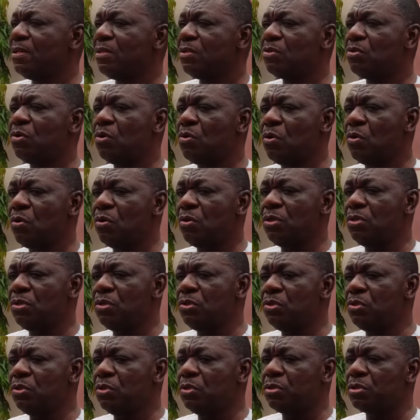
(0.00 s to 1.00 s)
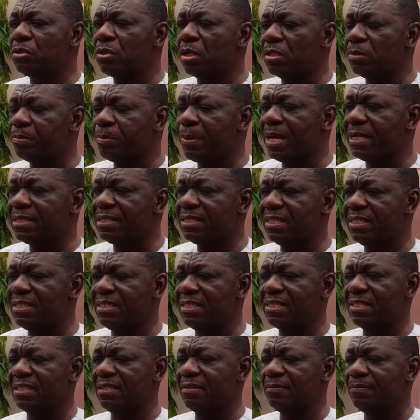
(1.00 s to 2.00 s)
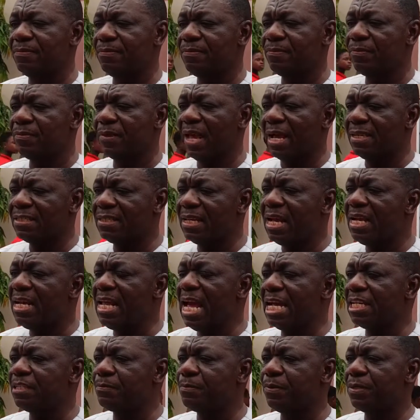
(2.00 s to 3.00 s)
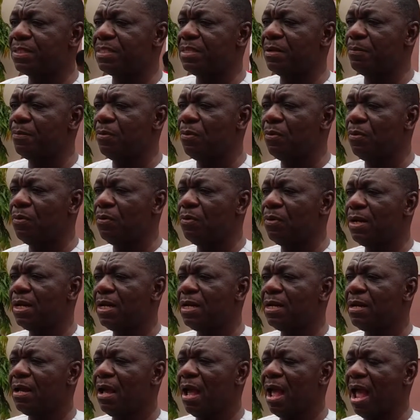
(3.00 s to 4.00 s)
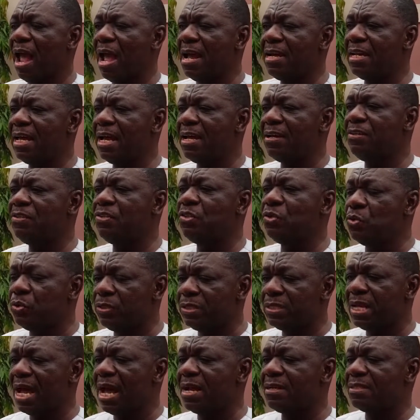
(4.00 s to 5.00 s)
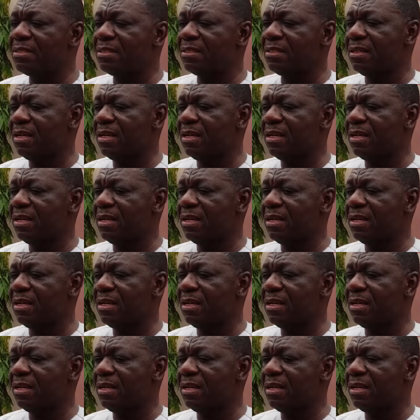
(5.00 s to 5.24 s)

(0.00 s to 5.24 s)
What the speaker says: So you suspect it as early as possible, and then you start